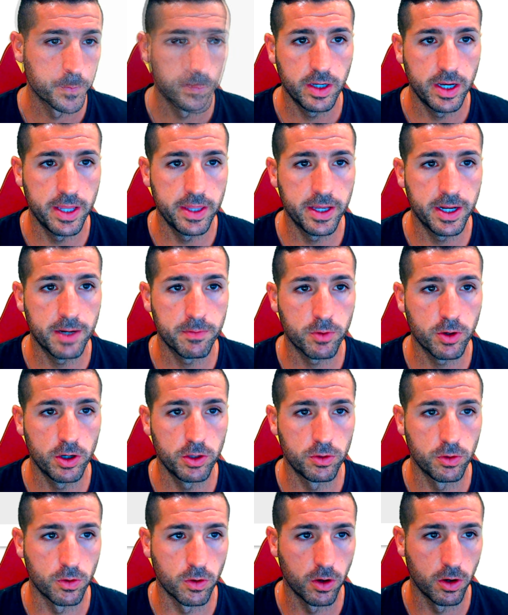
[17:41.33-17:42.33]
And then I'm going
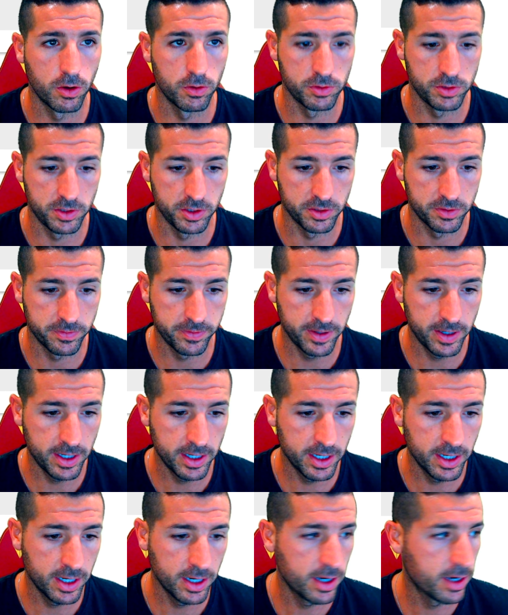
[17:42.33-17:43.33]
to close this
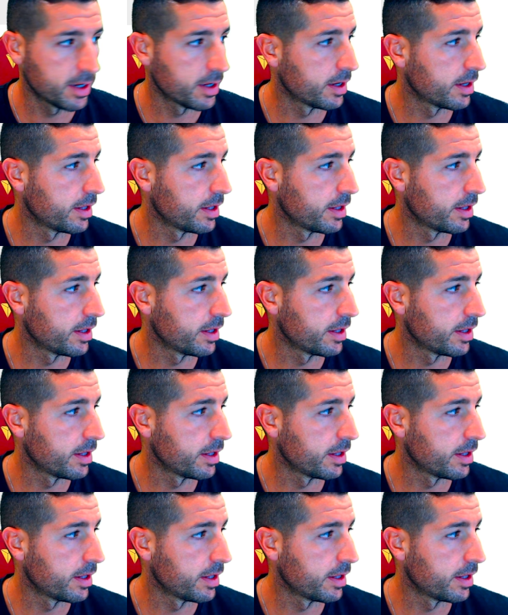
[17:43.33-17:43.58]
file.